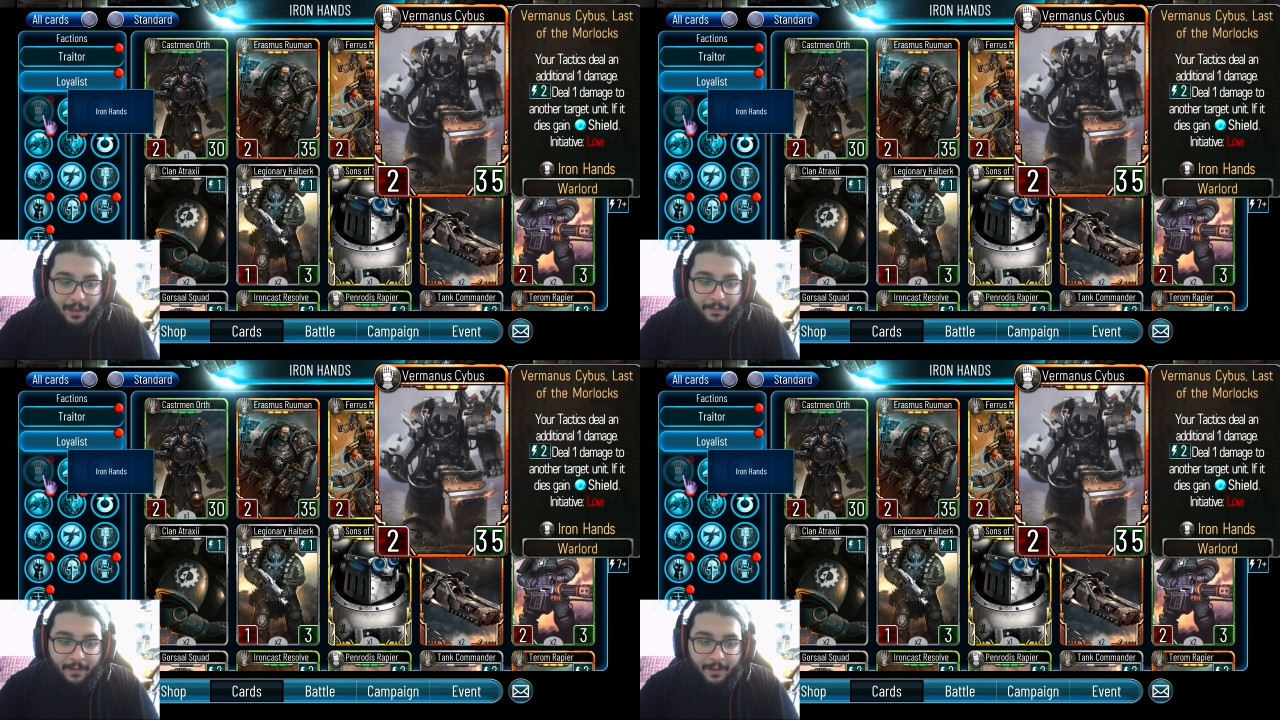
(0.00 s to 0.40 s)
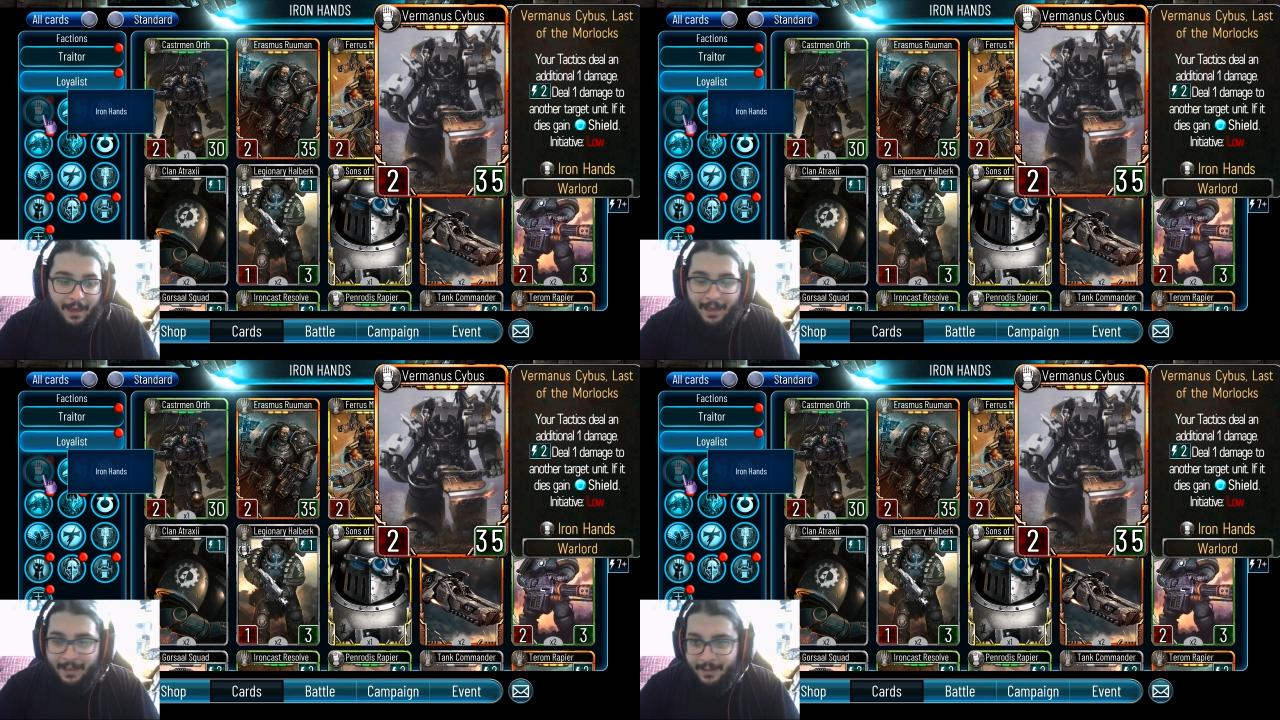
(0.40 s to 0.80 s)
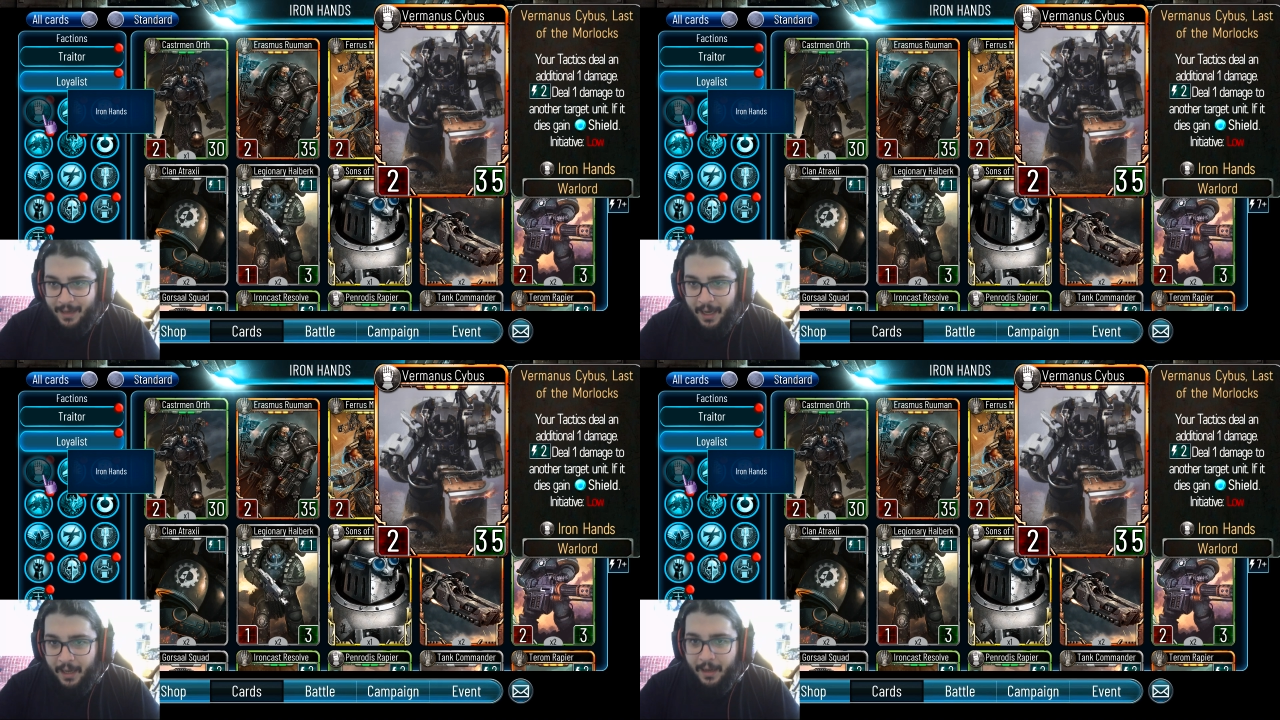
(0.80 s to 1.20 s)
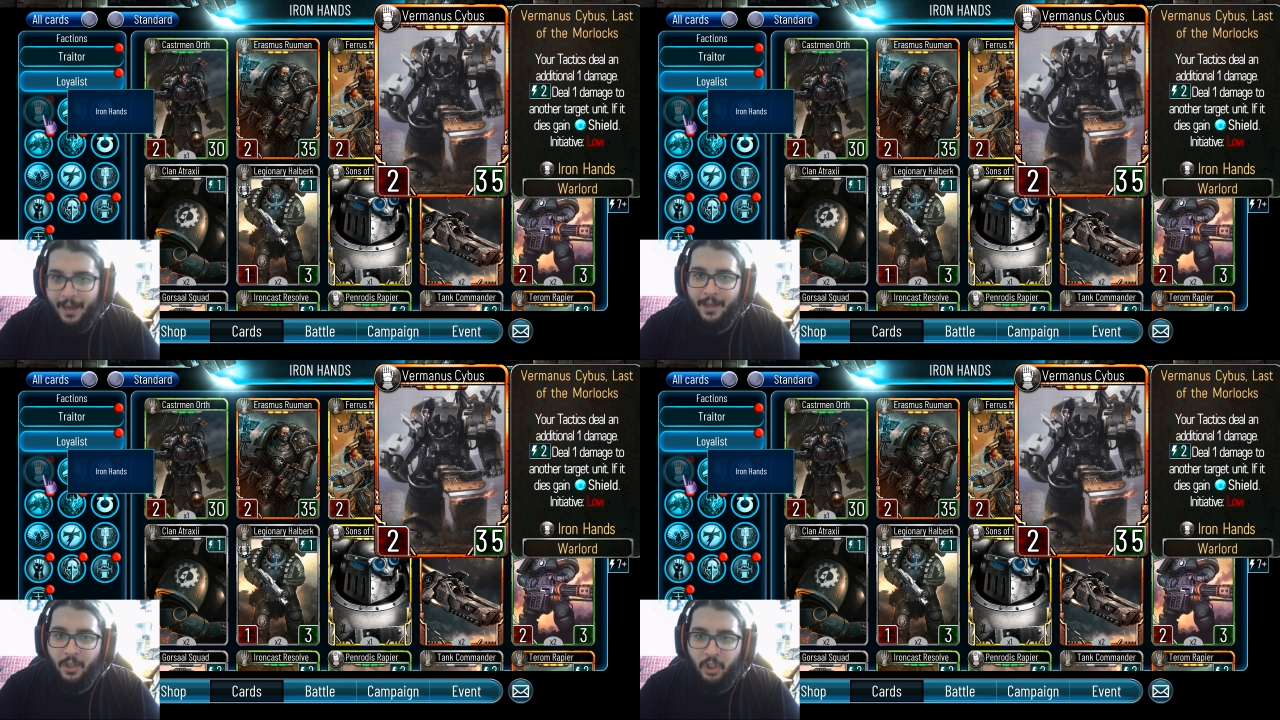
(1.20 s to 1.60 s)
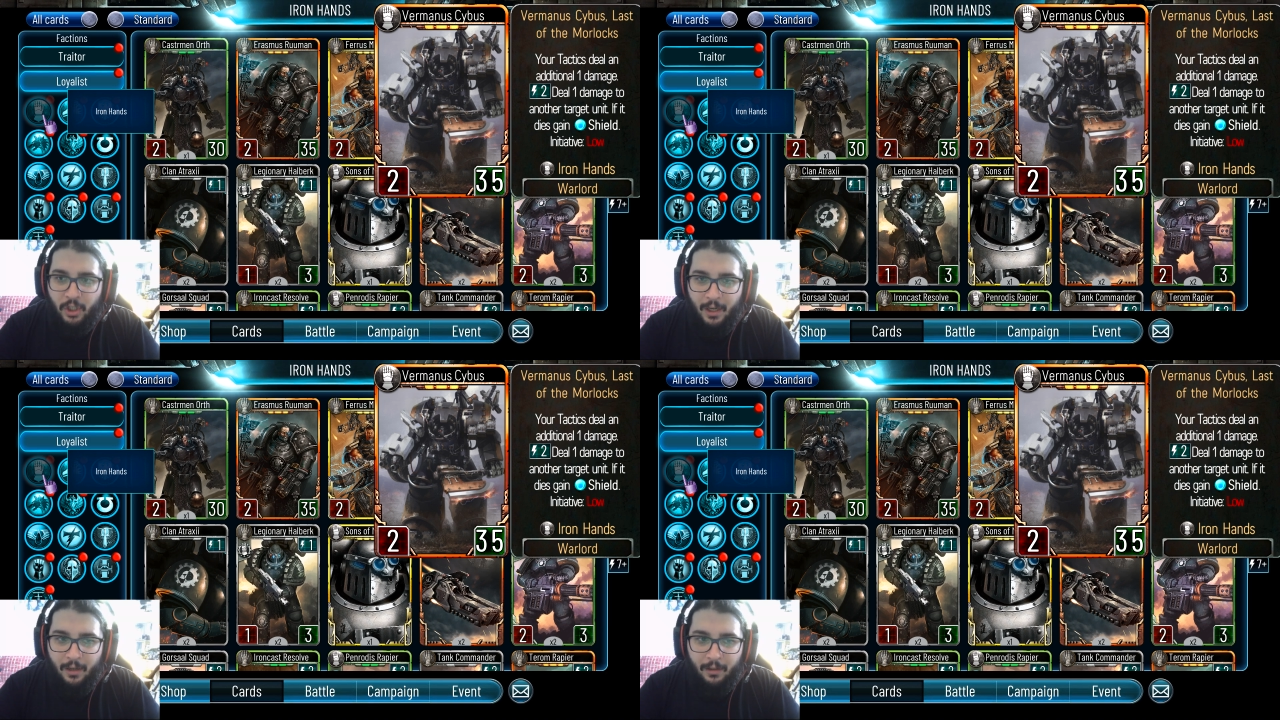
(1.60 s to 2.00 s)
If it dies, gain a
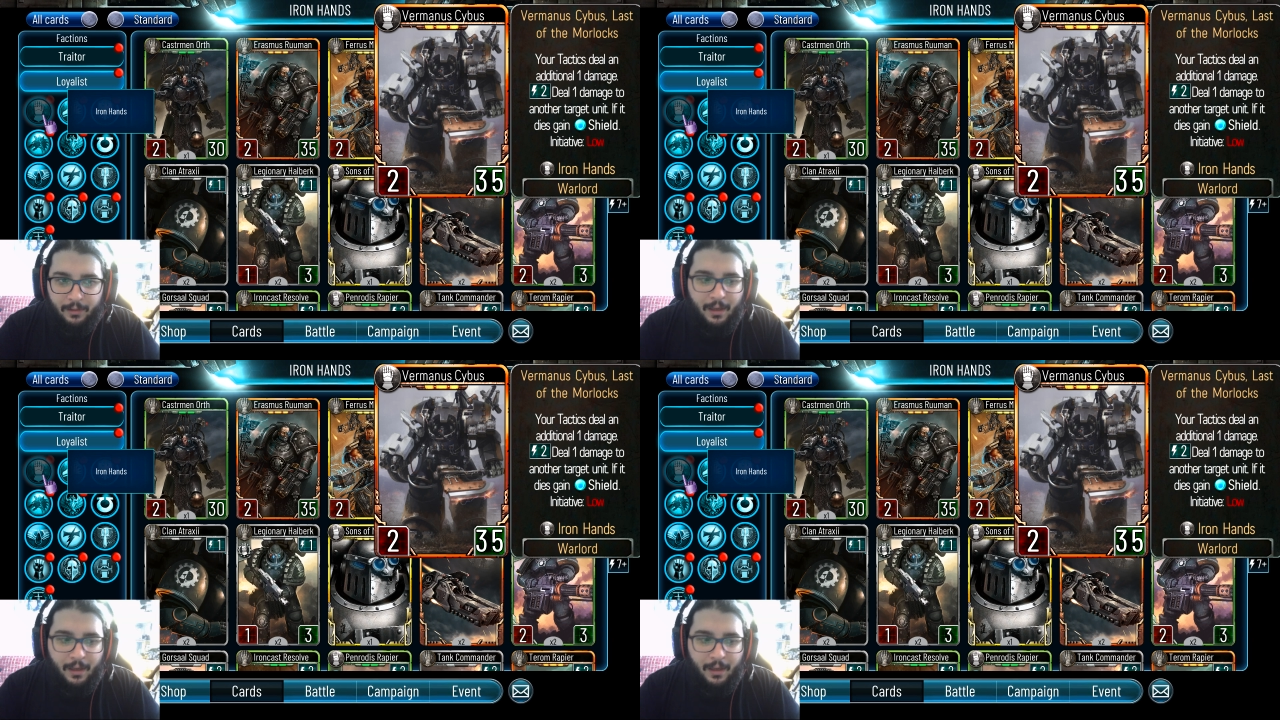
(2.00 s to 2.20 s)
shield.